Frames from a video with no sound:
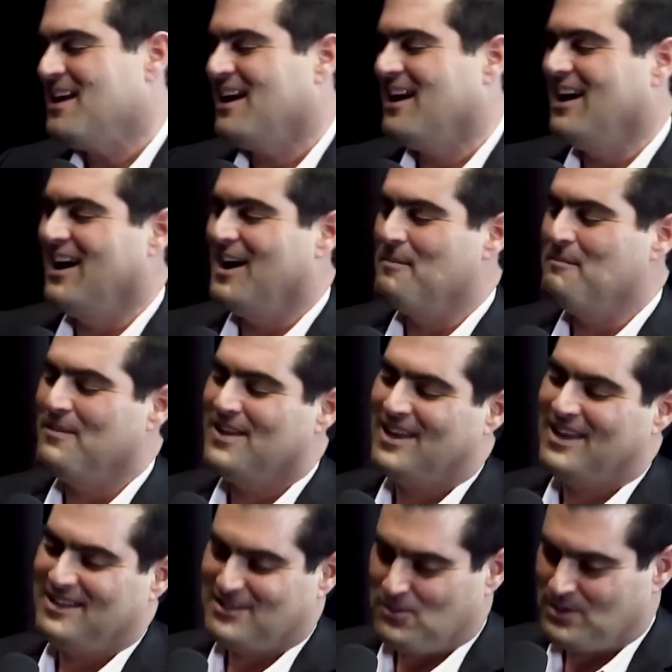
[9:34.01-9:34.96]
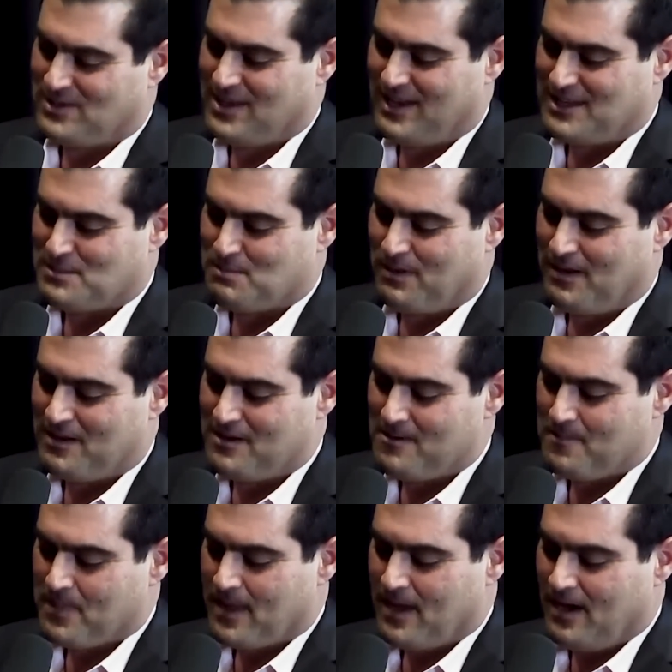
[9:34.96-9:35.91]
Yeah. Um, and to a tennis
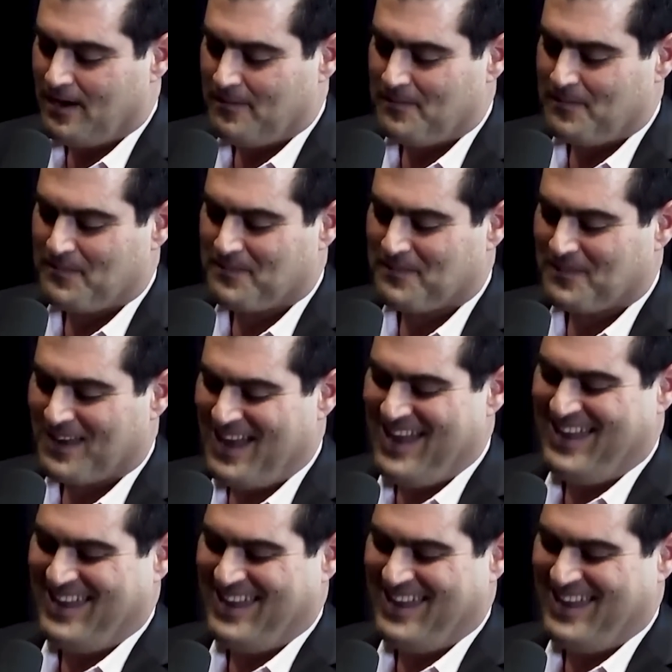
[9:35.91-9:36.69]
player. Not on Tinder.